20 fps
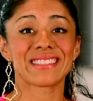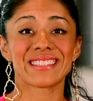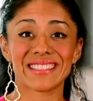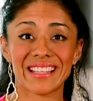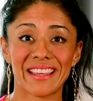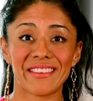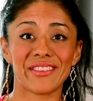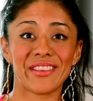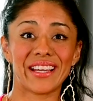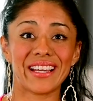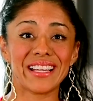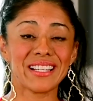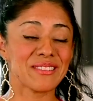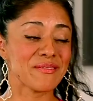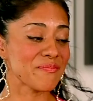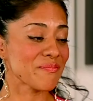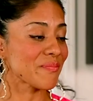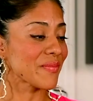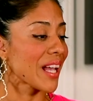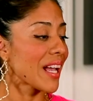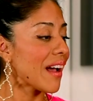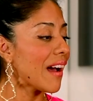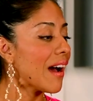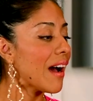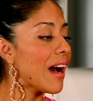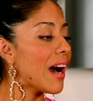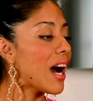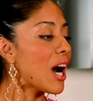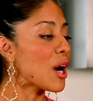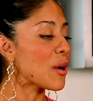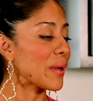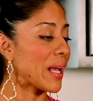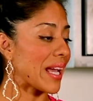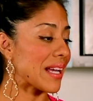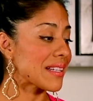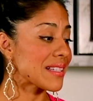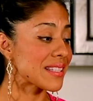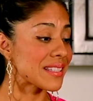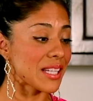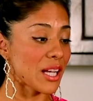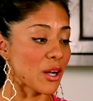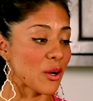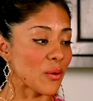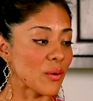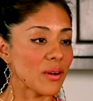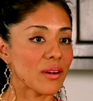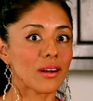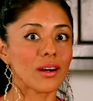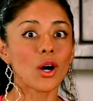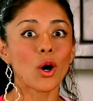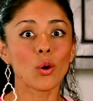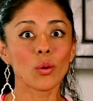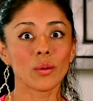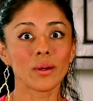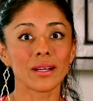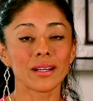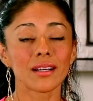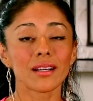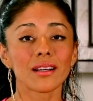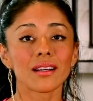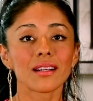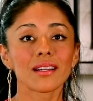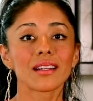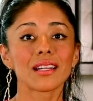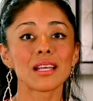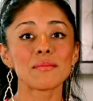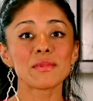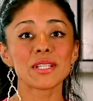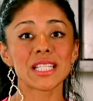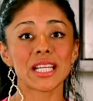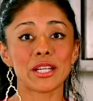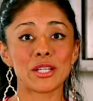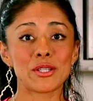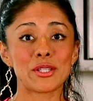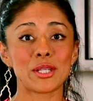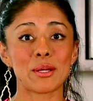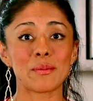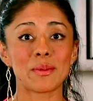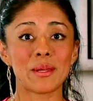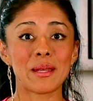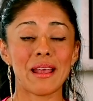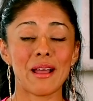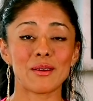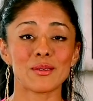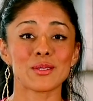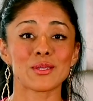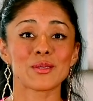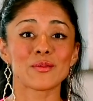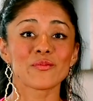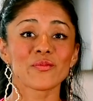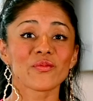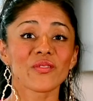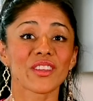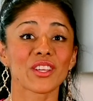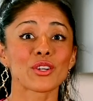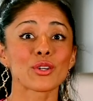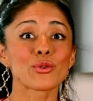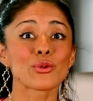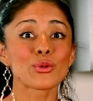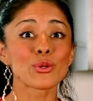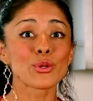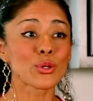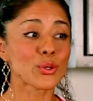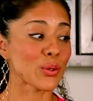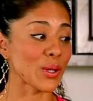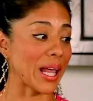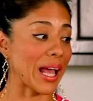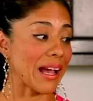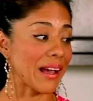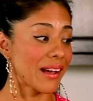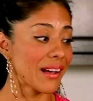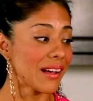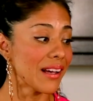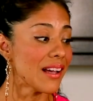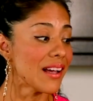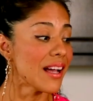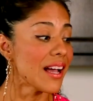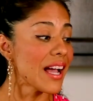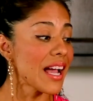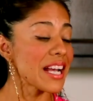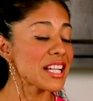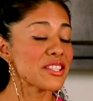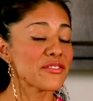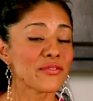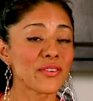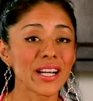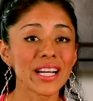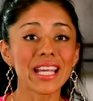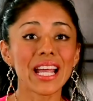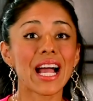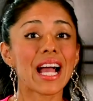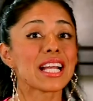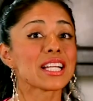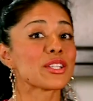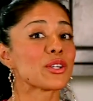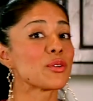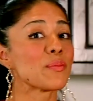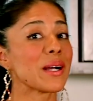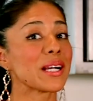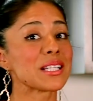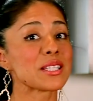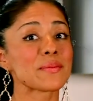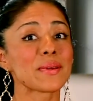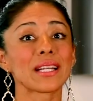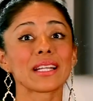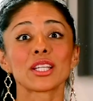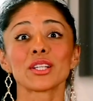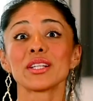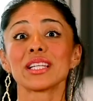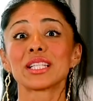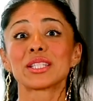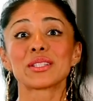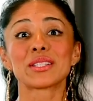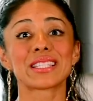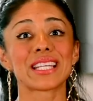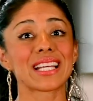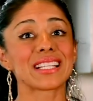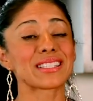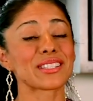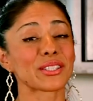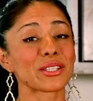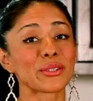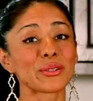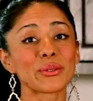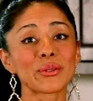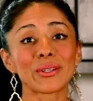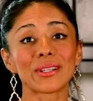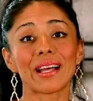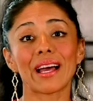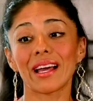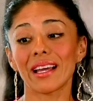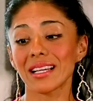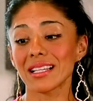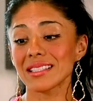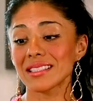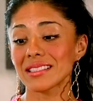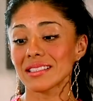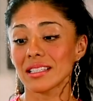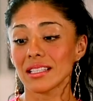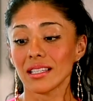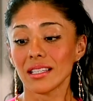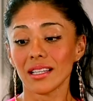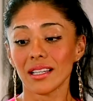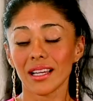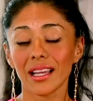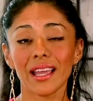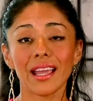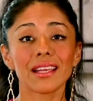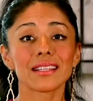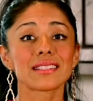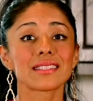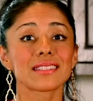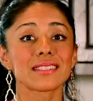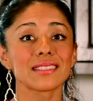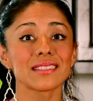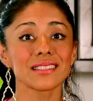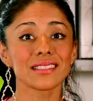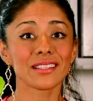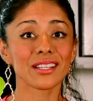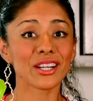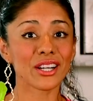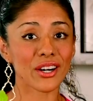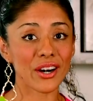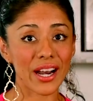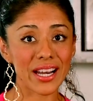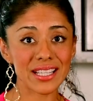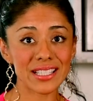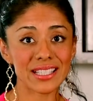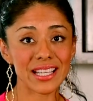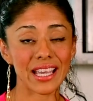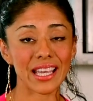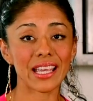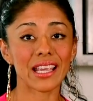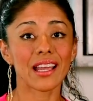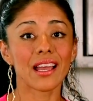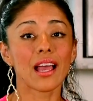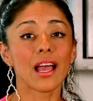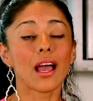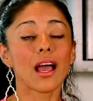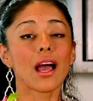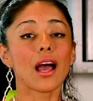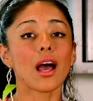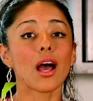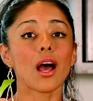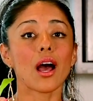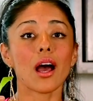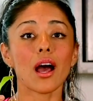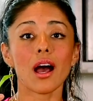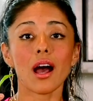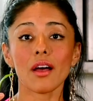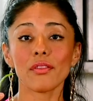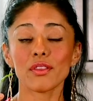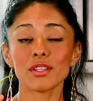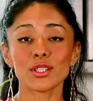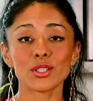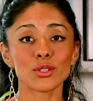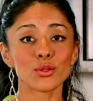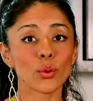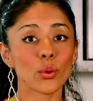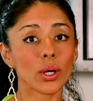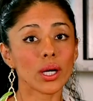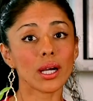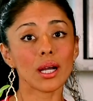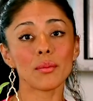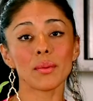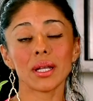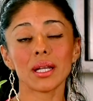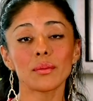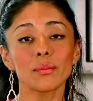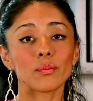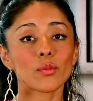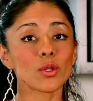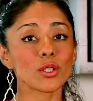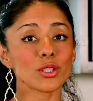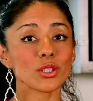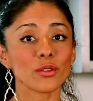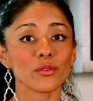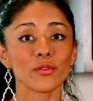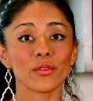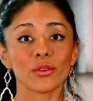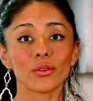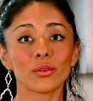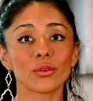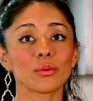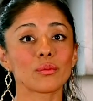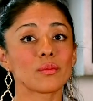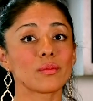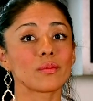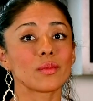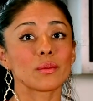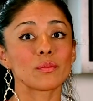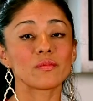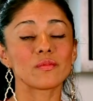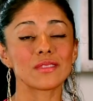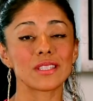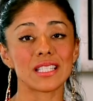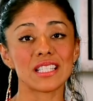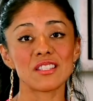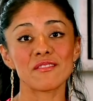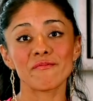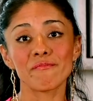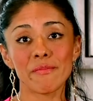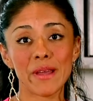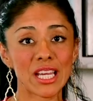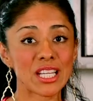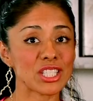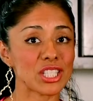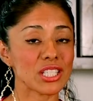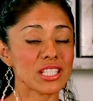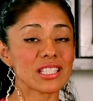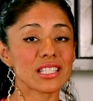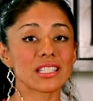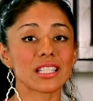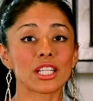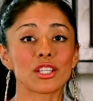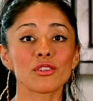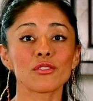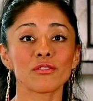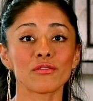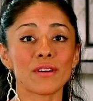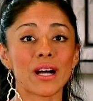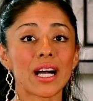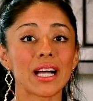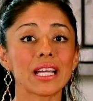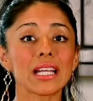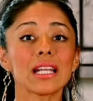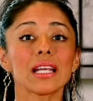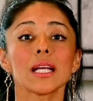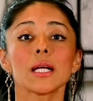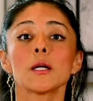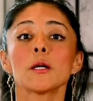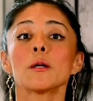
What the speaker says: say that. Okay, so, let me tell you something else. The arugula. It's funny, I told my husband, you need to taste the arugula. It's crazy. At the store, I mean, most of these veggies that you find,